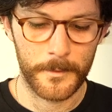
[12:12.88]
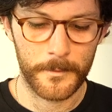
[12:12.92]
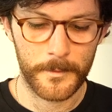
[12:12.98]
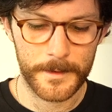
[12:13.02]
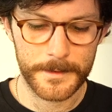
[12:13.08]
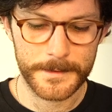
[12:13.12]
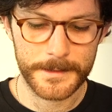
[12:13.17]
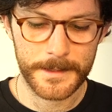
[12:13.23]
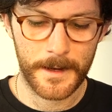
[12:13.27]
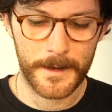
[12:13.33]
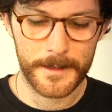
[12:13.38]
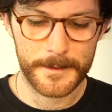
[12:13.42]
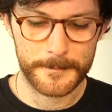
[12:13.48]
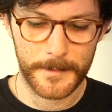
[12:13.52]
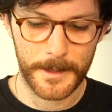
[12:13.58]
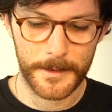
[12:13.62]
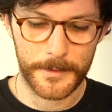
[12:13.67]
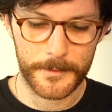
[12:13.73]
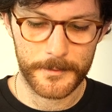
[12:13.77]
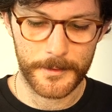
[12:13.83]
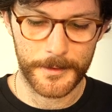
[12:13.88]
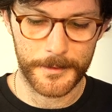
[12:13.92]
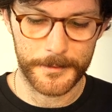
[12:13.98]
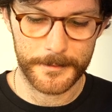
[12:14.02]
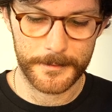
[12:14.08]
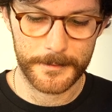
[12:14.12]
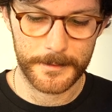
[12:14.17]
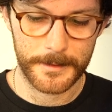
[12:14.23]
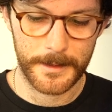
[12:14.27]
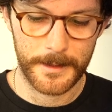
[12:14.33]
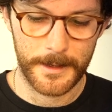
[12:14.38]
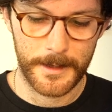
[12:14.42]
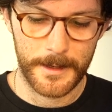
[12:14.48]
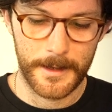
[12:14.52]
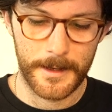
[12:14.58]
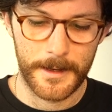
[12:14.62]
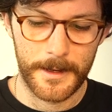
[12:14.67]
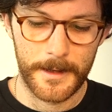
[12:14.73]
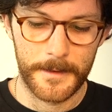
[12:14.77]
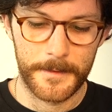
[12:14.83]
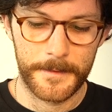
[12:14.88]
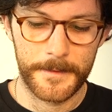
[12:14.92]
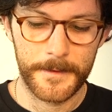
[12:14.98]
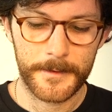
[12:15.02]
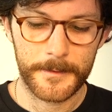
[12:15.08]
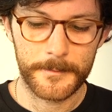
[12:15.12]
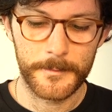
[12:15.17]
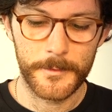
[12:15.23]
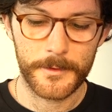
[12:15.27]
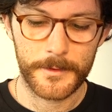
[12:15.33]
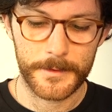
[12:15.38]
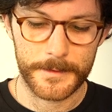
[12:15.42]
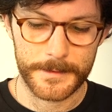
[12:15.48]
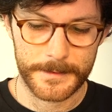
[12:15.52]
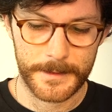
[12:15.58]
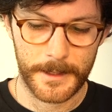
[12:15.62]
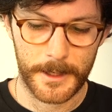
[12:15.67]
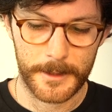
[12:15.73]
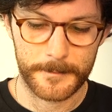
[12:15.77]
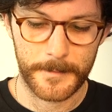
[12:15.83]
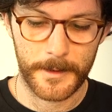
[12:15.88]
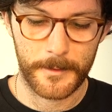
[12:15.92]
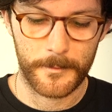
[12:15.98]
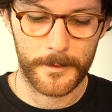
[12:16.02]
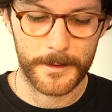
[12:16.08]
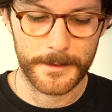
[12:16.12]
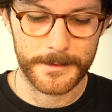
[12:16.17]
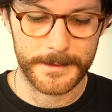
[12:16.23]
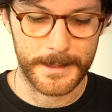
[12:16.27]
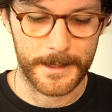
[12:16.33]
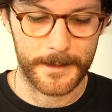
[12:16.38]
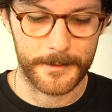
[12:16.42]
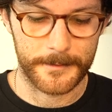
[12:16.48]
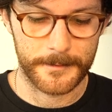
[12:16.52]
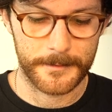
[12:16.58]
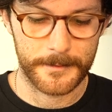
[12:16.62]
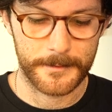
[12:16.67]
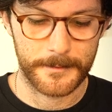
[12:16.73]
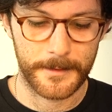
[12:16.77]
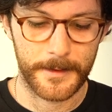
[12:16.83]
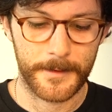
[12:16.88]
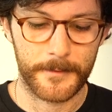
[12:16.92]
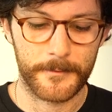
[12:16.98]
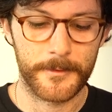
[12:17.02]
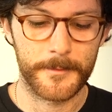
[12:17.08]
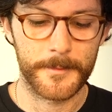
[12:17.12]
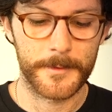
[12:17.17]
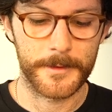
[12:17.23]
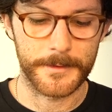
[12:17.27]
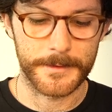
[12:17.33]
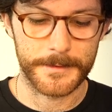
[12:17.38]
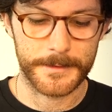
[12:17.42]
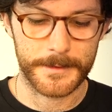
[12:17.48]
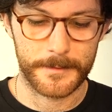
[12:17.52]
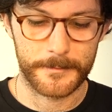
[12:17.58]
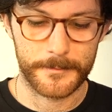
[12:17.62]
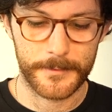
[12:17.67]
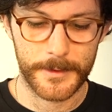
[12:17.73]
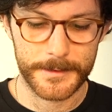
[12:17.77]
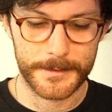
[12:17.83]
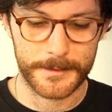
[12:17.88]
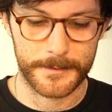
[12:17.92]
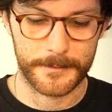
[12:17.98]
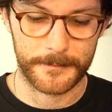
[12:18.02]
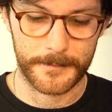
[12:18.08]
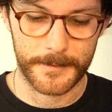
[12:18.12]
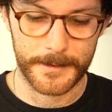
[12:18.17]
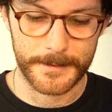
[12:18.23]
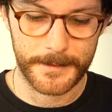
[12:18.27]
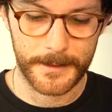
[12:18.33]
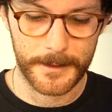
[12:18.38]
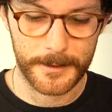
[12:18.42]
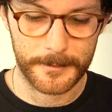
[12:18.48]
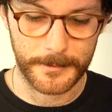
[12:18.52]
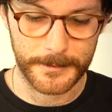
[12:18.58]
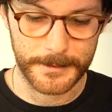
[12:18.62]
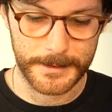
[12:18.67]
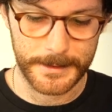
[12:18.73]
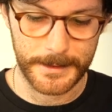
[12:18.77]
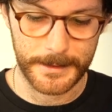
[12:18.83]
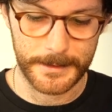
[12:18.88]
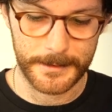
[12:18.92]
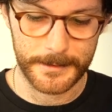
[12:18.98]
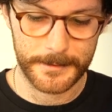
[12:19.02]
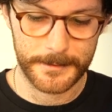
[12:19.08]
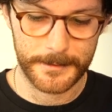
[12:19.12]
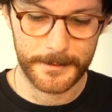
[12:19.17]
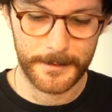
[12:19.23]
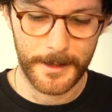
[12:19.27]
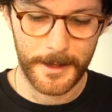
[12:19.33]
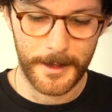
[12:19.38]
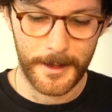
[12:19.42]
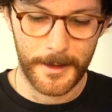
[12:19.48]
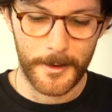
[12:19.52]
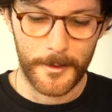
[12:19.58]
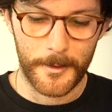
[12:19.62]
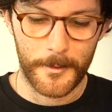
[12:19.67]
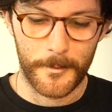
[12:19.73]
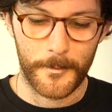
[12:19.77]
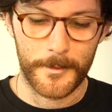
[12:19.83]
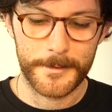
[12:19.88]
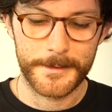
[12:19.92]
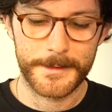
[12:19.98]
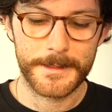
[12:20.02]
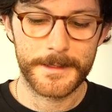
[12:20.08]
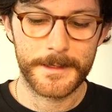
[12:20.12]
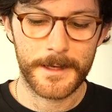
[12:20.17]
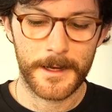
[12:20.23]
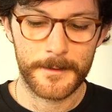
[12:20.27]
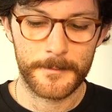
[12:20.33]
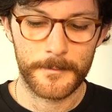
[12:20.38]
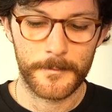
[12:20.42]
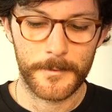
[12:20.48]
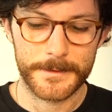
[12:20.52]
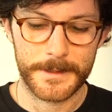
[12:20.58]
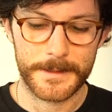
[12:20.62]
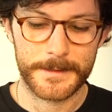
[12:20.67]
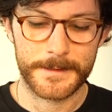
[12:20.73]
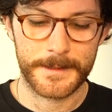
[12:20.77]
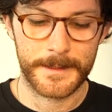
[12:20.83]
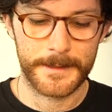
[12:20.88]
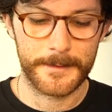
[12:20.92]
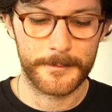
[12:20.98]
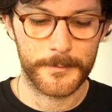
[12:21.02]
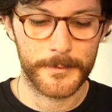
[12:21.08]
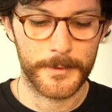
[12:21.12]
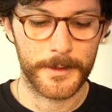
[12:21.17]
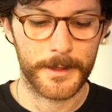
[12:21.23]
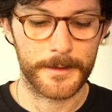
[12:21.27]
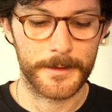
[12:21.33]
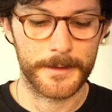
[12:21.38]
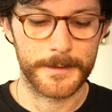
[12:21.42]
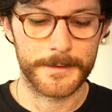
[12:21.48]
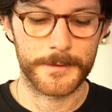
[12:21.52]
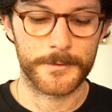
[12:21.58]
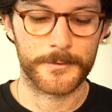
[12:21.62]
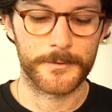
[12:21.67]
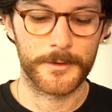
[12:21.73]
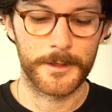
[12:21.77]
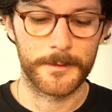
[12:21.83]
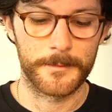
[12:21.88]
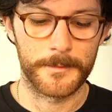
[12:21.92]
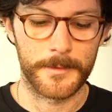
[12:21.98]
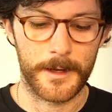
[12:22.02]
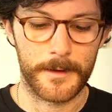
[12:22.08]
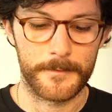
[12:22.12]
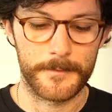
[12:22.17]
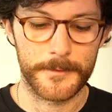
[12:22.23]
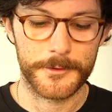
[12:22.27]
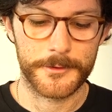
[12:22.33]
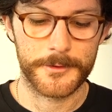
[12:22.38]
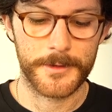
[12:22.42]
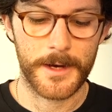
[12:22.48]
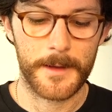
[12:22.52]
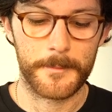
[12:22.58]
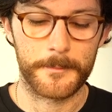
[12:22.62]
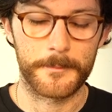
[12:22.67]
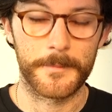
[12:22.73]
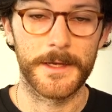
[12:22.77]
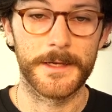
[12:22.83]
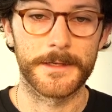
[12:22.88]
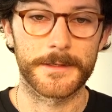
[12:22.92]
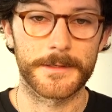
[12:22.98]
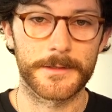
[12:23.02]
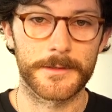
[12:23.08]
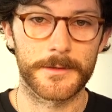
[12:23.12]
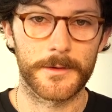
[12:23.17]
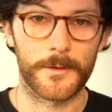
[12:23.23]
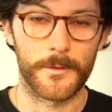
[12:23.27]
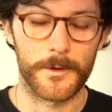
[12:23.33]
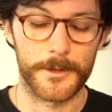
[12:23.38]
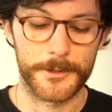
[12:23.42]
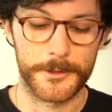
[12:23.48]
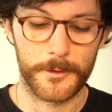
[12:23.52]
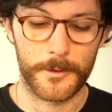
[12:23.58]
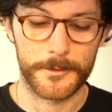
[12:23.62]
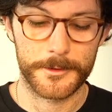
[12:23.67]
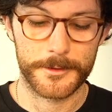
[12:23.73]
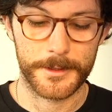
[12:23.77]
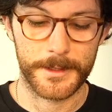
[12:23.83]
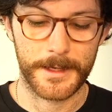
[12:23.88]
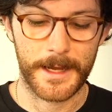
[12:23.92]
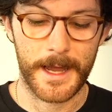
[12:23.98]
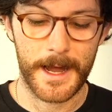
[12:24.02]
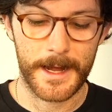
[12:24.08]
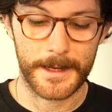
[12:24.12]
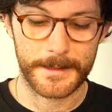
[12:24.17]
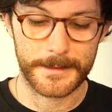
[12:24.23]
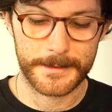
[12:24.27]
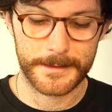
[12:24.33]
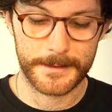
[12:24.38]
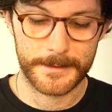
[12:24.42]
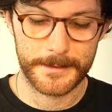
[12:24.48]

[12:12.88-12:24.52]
words caught in my throat. Thick mucus held my words down, like criminals imprisoned for a terrible deed. What did come was a skin-prickling scream of a trapped beast or a tortured cat.